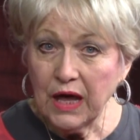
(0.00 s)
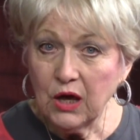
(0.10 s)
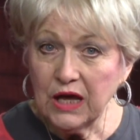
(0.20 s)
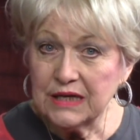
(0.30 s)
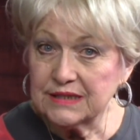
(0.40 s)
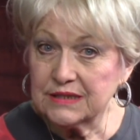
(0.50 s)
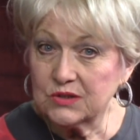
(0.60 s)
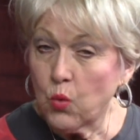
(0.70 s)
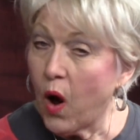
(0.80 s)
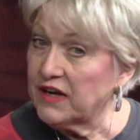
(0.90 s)
It's
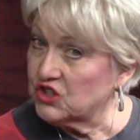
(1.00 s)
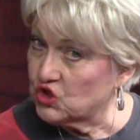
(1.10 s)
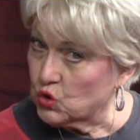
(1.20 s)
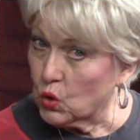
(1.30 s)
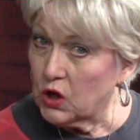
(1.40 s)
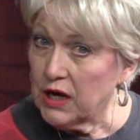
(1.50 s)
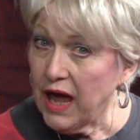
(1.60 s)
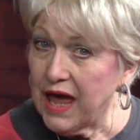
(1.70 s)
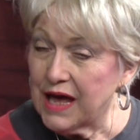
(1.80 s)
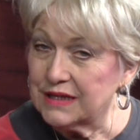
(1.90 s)
quite a story,
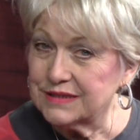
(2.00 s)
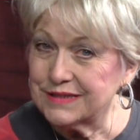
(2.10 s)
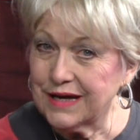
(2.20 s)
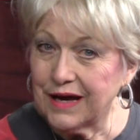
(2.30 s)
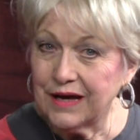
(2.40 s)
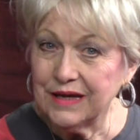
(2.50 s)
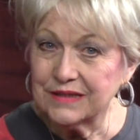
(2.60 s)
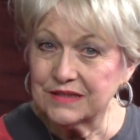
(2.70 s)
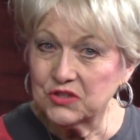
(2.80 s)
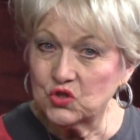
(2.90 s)
and
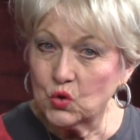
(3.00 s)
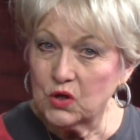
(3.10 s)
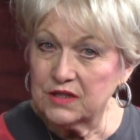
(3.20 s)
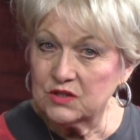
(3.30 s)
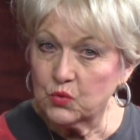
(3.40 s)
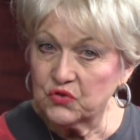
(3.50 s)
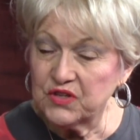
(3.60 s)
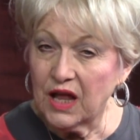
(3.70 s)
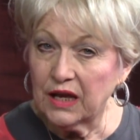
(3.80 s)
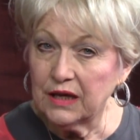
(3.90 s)
it's a story that's worth
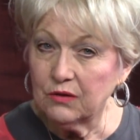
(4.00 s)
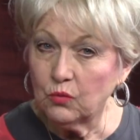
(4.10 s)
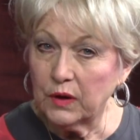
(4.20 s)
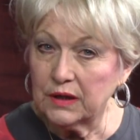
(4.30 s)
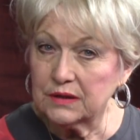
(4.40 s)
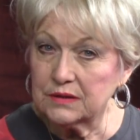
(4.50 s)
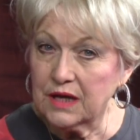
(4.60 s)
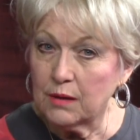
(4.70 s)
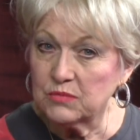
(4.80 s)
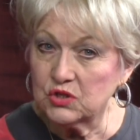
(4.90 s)
telling when it
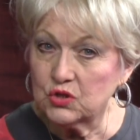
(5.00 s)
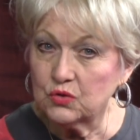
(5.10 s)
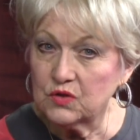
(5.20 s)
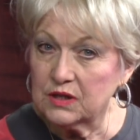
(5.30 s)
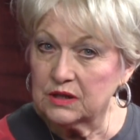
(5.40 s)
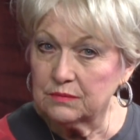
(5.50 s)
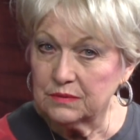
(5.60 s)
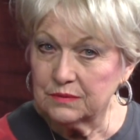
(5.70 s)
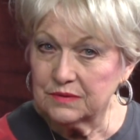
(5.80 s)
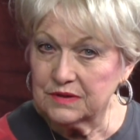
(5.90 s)
comes to
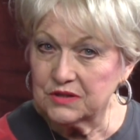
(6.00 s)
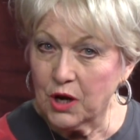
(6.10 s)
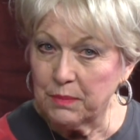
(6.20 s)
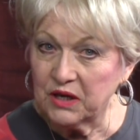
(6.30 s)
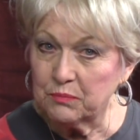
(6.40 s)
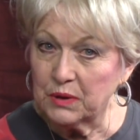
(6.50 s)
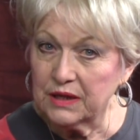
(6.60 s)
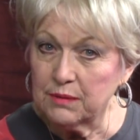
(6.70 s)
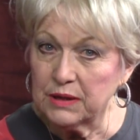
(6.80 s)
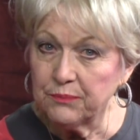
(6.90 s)
the topic of
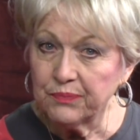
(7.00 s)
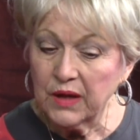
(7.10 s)
polygamy.